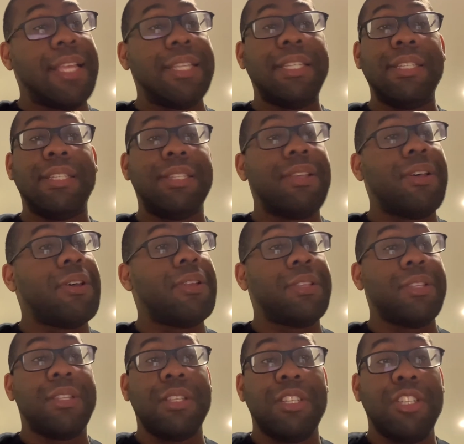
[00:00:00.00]
she started
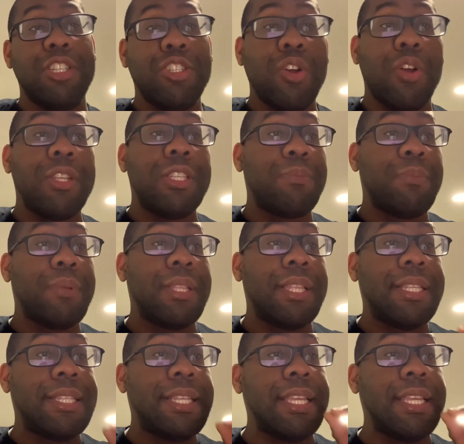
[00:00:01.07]
spill the
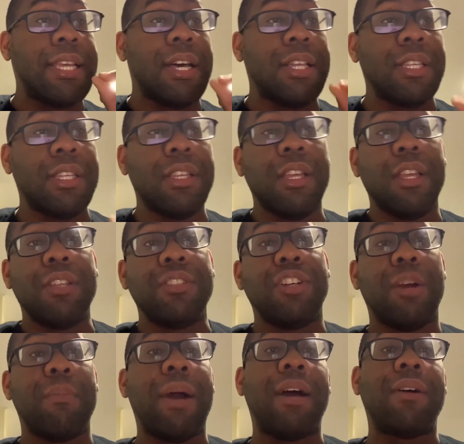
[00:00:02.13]
tea, honey. Talking
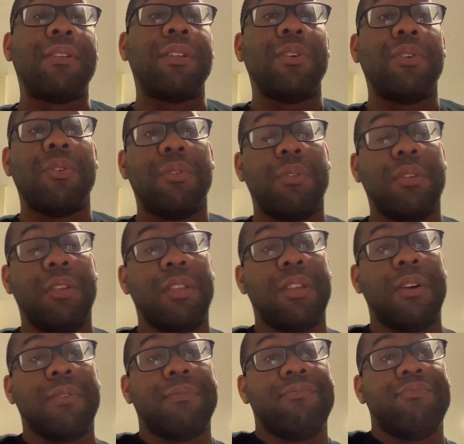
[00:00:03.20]
about, you
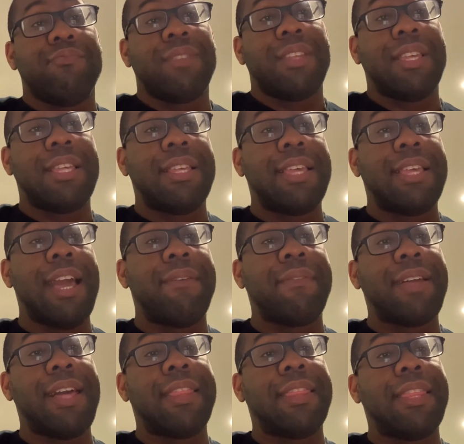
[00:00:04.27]
know, Calvin
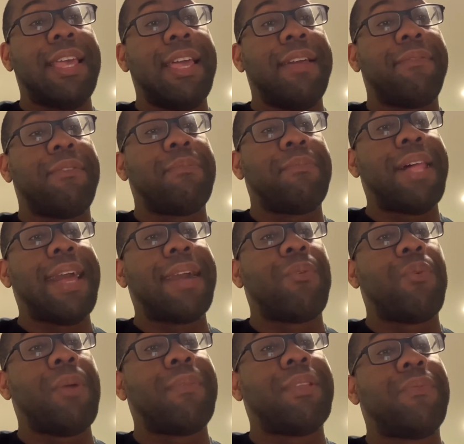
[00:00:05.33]
got a thing for black
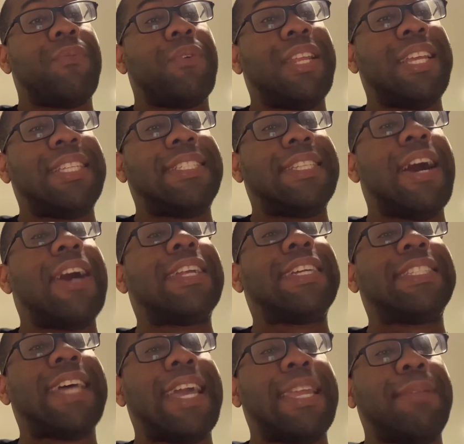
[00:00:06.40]
women for the
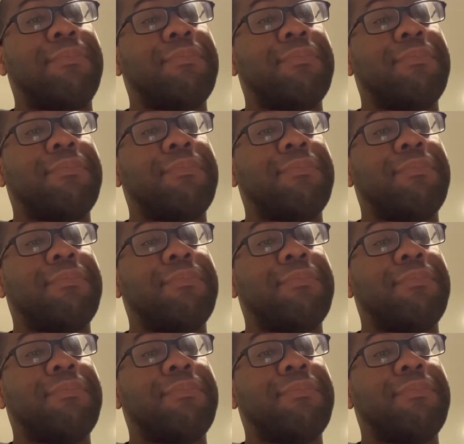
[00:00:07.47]
exotic type.